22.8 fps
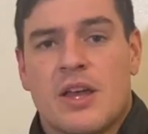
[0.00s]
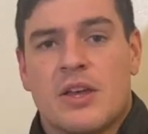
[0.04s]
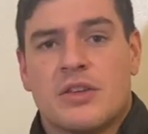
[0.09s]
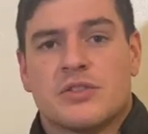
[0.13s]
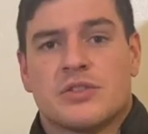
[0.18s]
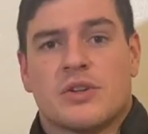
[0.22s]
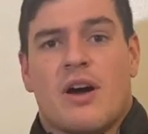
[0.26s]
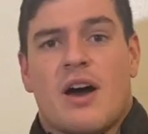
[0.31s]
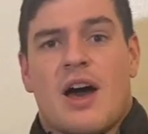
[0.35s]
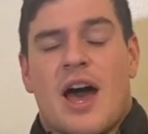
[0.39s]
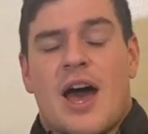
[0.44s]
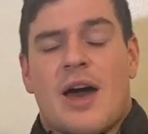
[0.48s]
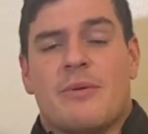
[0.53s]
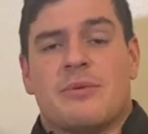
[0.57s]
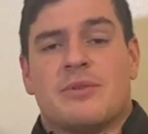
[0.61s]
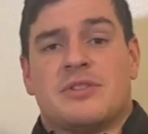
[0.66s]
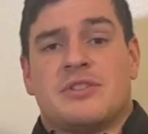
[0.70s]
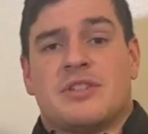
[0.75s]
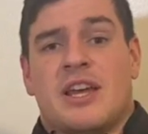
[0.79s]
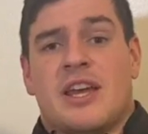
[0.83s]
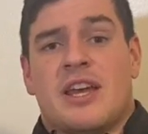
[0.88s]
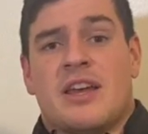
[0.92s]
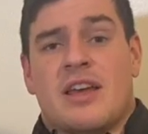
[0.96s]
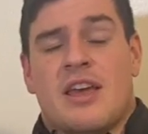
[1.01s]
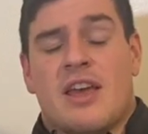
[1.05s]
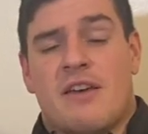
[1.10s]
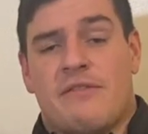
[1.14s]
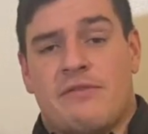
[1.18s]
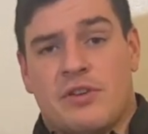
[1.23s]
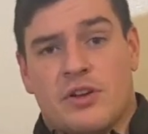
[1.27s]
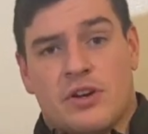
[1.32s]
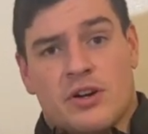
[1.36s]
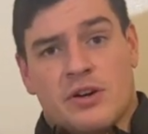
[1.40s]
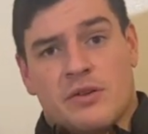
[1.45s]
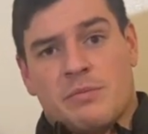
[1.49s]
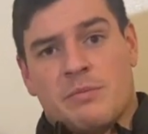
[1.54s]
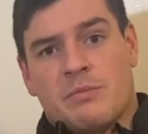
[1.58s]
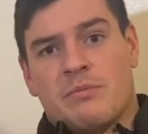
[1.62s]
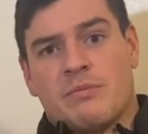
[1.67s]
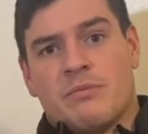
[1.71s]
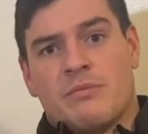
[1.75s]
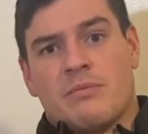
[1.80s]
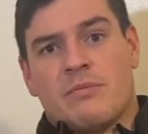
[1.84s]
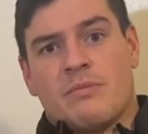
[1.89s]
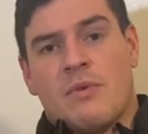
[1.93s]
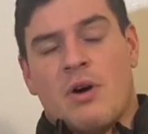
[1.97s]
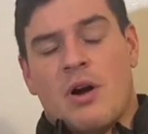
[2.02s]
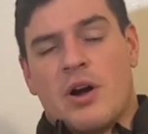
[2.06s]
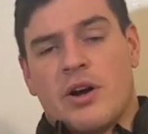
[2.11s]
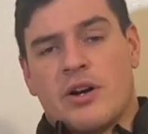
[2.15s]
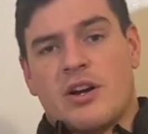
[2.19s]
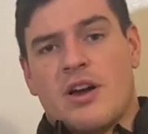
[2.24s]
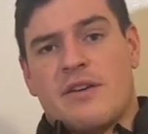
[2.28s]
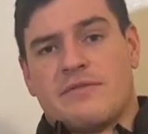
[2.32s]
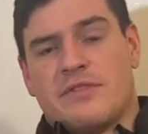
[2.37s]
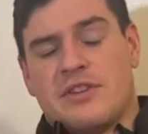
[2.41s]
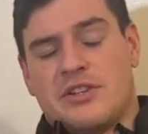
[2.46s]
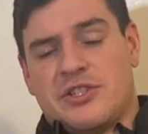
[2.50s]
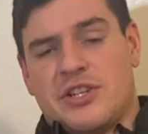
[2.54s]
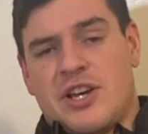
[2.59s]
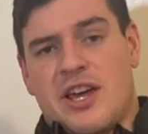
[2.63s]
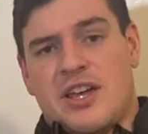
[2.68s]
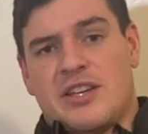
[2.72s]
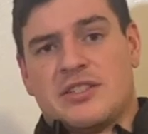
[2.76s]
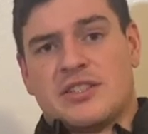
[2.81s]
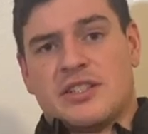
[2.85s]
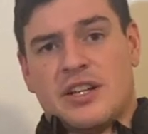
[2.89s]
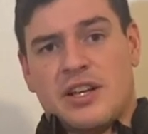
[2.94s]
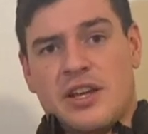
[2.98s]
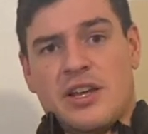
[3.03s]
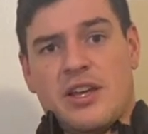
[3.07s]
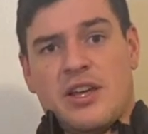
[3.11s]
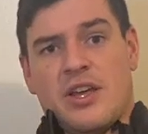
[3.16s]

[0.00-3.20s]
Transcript: So I would say if you're hard off the chest,